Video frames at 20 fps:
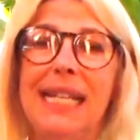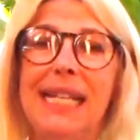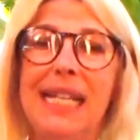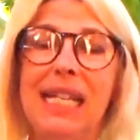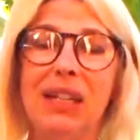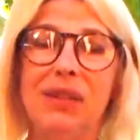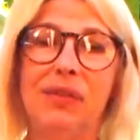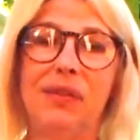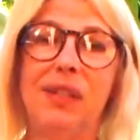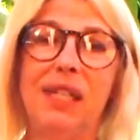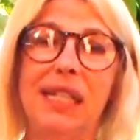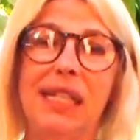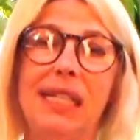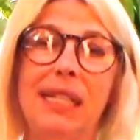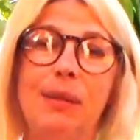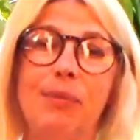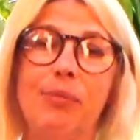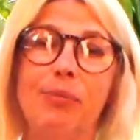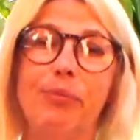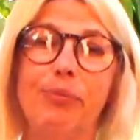
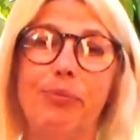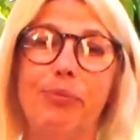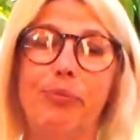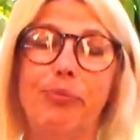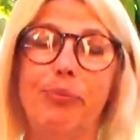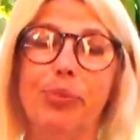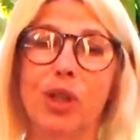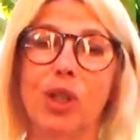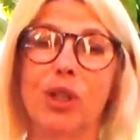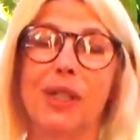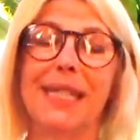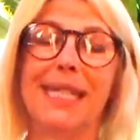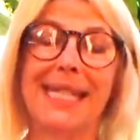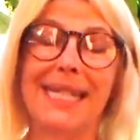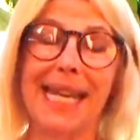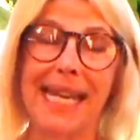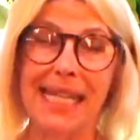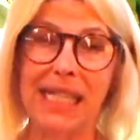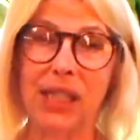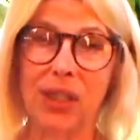gifted bird
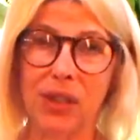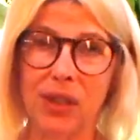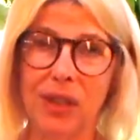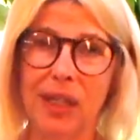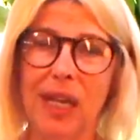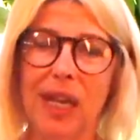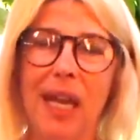sighter.